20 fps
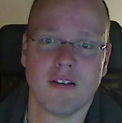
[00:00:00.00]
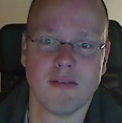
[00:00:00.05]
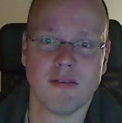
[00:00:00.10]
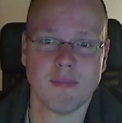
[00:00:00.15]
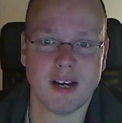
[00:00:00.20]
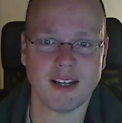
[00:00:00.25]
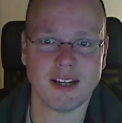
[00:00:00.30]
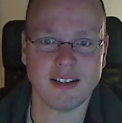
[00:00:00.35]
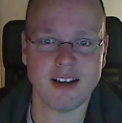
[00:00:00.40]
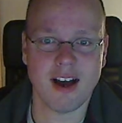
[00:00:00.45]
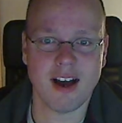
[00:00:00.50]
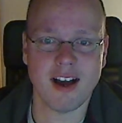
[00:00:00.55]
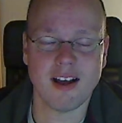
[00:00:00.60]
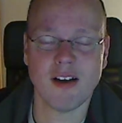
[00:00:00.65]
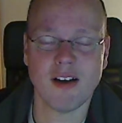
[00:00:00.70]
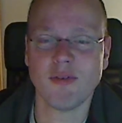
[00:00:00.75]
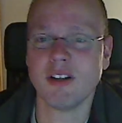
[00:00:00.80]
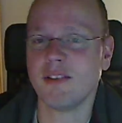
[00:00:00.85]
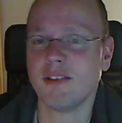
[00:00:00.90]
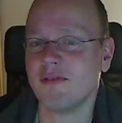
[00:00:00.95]
my
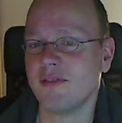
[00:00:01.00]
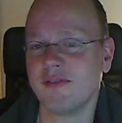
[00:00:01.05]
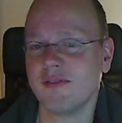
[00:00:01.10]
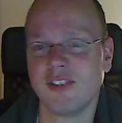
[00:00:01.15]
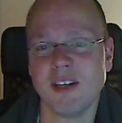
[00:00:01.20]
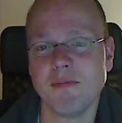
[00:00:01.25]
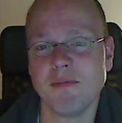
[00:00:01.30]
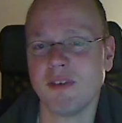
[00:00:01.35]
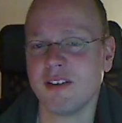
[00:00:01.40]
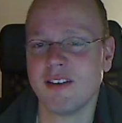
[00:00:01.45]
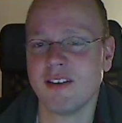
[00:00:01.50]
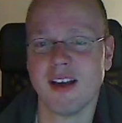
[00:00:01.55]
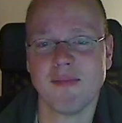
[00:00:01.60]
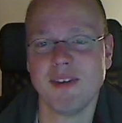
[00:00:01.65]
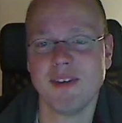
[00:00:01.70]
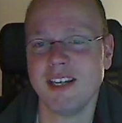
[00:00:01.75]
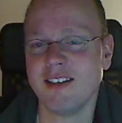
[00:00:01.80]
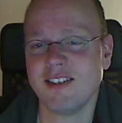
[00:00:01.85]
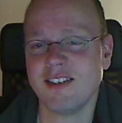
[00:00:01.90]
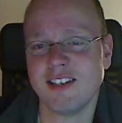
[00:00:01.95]
God. Well,
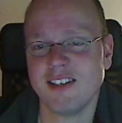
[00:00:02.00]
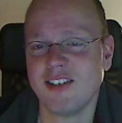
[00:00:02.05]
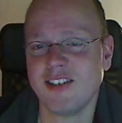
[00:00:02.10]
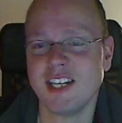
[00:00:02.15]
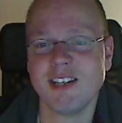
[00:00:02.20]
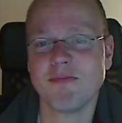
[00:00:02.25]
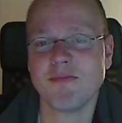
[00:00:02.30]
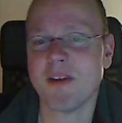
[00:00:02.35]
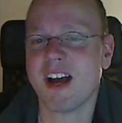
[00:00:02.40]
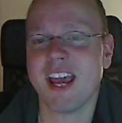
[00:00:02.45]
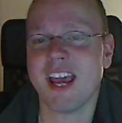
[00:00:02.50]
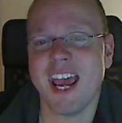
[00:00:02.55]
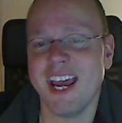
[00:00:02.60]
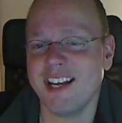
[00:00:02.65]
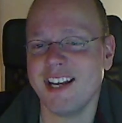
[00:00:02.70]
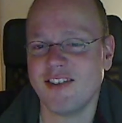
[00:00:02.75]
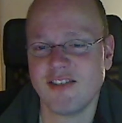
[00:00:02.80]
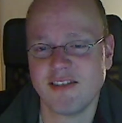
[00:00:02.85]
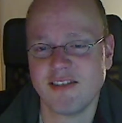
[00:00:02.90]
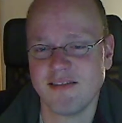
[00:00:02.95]
she's my
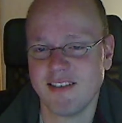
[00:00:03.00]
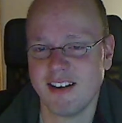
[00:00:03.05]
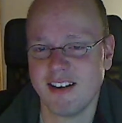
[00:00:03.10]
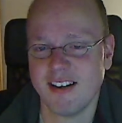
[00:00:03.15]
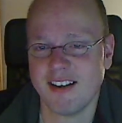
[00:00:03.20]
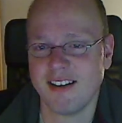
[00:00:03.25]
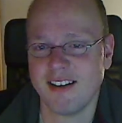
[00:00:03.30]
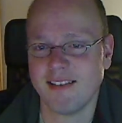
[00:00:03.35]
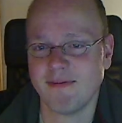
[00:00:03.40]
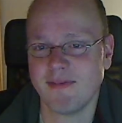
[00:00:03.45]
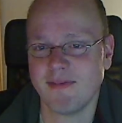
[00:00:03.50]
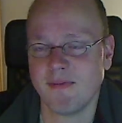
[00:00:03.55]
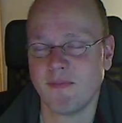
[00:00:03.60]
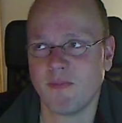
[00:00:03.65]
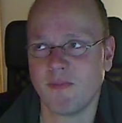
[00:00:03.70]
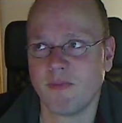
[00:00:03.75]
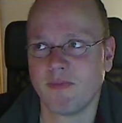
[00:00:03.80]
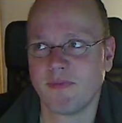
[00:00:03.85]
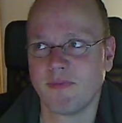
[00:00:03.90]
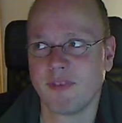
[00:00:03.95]
age,
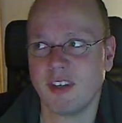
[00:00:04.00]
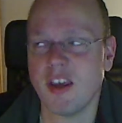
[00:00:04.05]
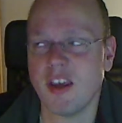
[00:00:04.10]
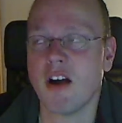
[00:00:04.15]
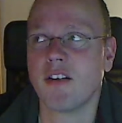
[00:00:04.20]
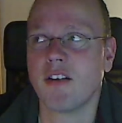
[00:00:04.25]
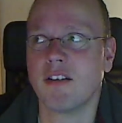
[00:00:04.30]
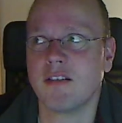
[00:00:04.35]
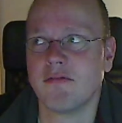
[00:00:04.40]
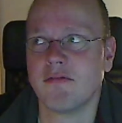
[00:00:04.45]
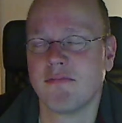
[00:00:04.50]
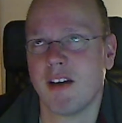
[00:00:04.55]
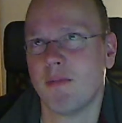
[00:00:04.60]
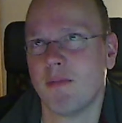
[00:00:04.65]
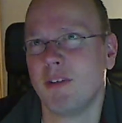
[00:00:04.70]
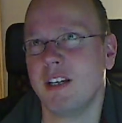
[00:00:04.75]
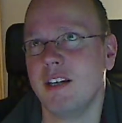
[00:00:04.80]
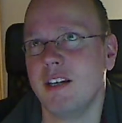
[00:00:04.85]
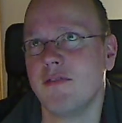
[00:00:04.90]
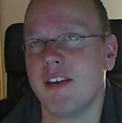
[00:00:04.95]
younger, I
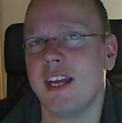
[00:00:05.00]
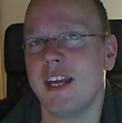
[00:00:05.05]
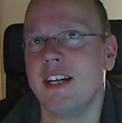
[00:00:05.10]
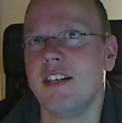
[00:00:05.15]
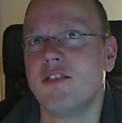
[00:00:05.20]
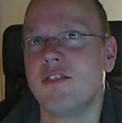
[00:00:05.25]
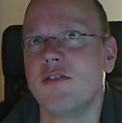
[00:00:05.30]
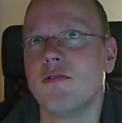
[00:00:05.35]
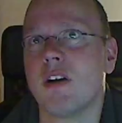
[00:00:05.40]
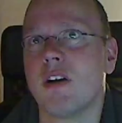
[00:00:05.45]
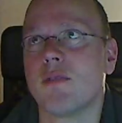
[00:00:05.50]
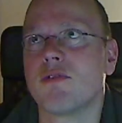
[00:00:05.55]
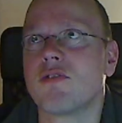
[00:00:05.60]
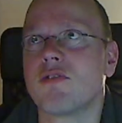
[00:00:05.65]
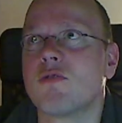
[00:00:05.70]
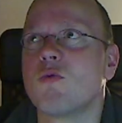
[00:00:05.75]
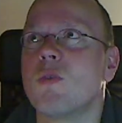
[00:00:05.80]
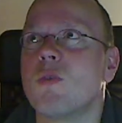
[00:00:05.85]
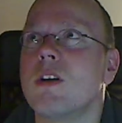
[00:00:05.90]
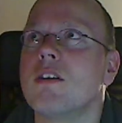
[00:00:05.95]
believe, 82, I was
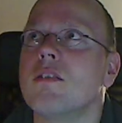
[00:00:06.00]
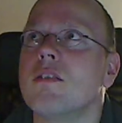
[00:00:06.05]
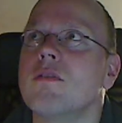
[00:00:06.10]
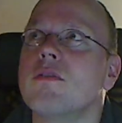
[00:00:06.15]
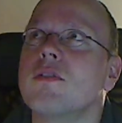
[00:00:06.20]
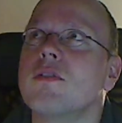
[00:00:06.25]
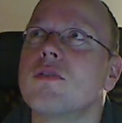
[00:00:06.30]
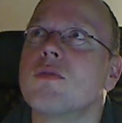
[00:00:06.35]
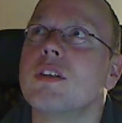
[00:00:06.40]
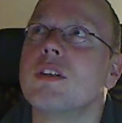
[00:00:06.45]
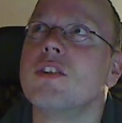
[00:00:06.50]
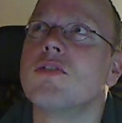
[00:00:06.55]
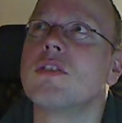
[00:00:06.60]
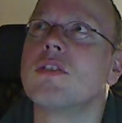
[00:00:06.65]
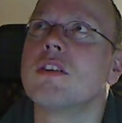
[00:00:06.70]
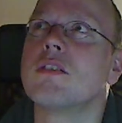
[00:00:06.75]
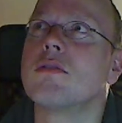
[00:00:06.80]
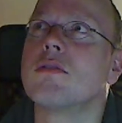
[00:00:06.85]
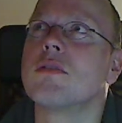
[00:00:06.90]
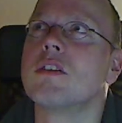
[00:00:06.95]
12,
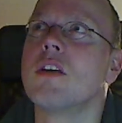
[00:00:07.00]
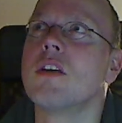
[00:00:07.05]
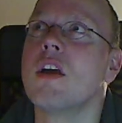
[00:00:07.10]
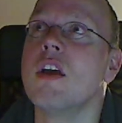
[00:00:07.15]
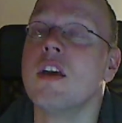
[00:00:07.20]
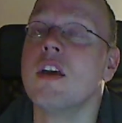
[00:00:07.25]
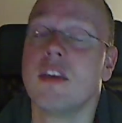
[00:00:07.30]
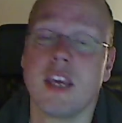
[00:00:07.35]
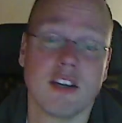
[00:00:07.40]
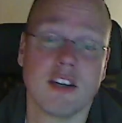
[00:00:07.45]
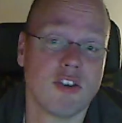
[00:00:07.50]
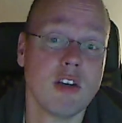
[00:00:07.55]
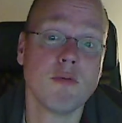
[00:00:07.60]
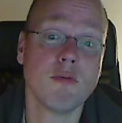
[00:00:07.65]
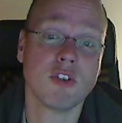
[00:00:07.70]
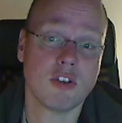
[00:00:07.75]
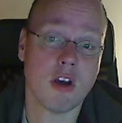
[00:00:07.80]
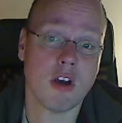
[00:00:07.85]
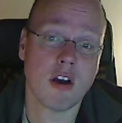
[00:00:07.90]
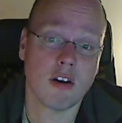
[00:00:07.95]
26. Yeah, she
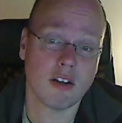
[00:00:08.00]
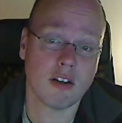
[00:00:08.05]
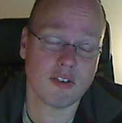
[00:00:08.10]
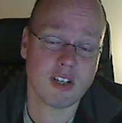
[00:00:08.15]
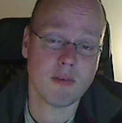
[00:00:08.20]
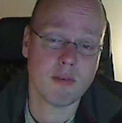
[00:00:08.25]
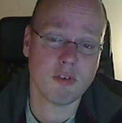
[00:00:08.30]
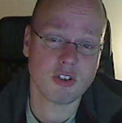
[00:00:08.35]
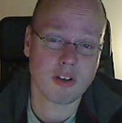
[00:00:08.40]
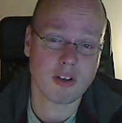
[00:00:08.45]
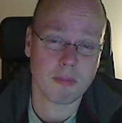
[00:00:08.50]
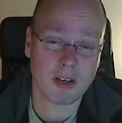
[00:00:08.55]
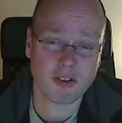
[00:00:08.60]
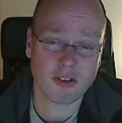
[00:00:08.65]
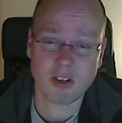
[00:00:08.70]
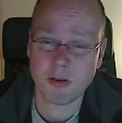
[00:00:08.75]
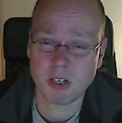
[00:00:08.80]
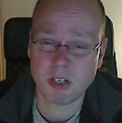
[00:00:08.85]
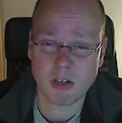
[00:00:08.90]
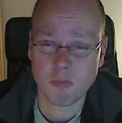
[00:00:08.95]
was younger. She was
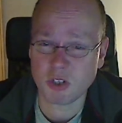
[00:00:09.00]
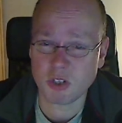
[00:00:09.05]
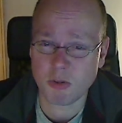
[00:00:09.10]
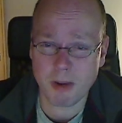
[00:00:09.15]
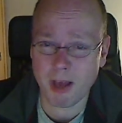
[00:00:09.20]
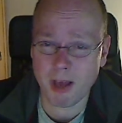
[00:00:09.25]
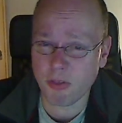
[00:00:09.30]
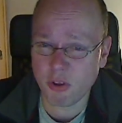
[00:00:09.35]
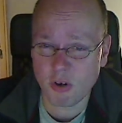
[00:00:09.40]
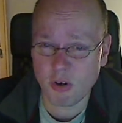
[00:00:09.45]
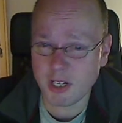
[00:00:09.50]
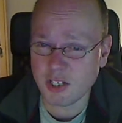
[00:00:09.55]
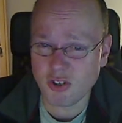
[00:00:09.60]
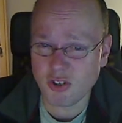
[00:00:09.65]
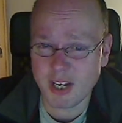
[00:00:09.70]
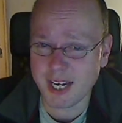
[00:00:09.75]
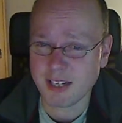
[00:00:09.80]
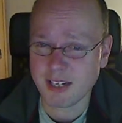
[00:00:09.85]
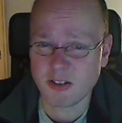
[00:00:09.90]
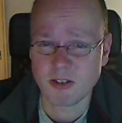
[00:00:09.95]
about
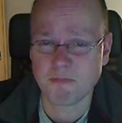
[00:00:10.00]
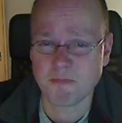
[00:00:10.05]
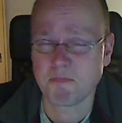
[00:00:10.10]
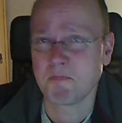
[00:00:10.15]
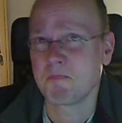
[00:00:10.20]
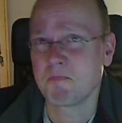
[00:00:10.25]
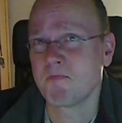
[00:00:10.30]
36,